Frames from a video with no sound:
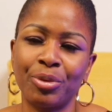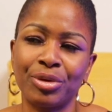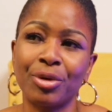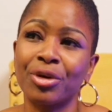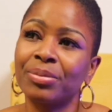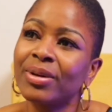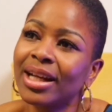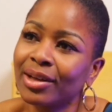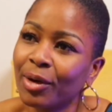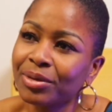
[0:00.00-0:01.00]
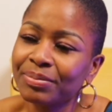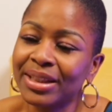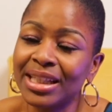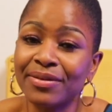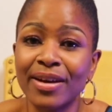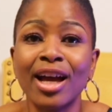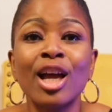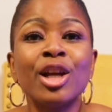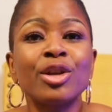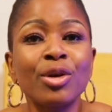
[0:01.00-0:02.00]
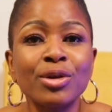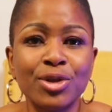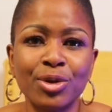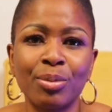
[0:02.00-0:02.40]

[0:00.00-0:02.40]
with God, but an unbeliever, not so